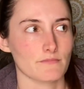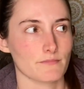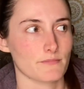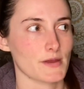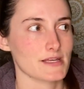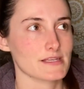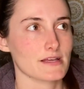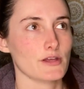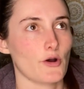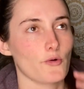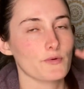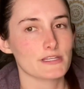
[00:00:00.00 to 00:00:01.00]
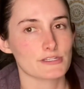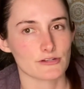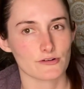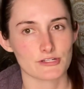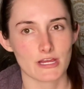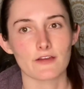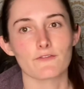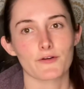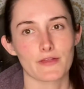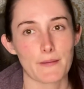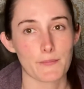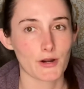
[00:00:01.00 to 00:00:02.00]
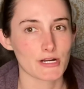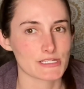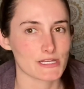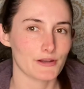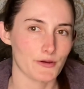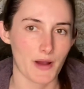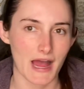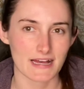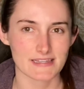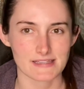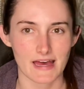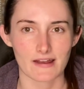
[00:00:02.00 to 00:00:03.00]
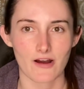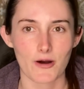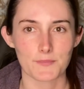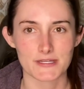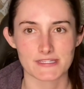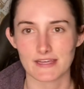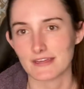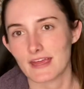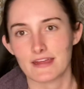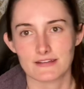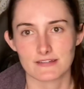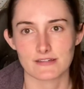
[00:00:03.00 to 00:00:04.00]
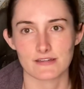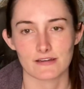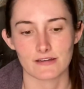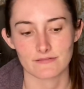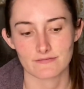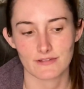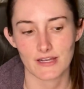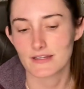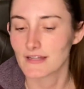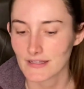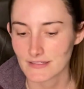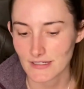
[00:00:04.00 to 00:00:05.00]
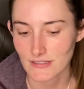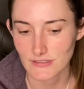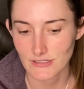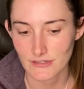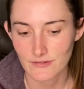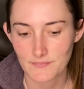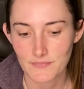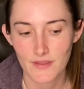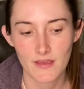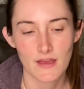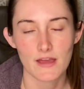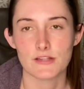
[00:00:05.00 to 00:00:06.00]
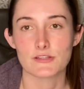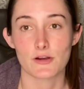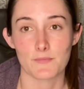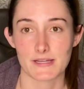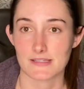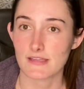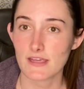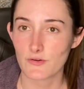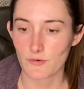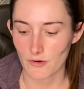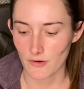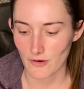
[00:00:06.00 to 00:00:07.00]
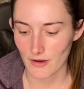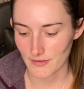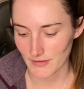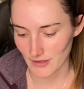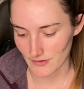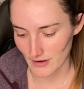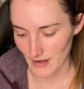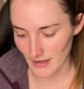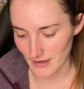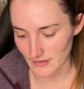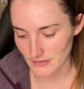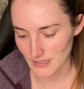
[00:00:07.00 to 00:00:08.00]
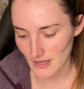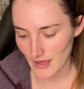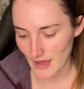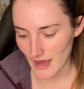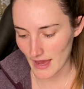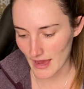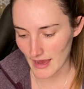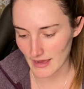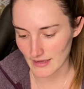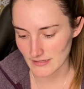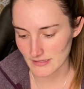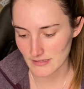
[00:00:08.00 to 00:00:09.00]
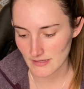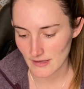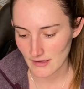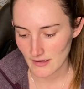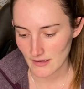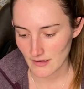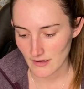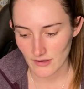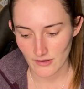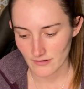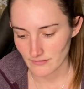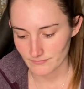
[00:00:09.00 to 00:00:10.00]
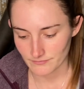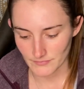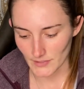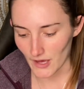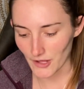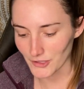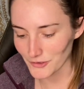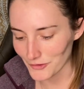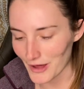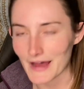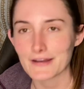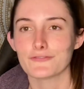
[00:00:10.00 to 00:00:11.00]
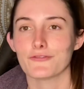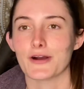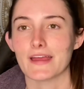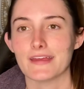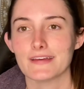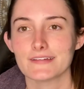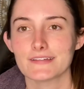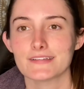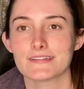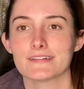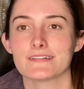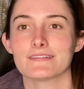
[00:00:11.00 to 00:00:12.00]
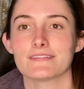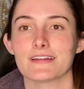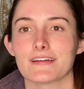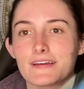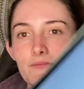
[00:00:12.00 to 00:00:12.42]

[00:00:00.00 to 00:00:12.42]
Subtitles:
basically always searching for that person who has that opposite gate to connect into. And so my sacral, on the other hand, has a lot of ways that it can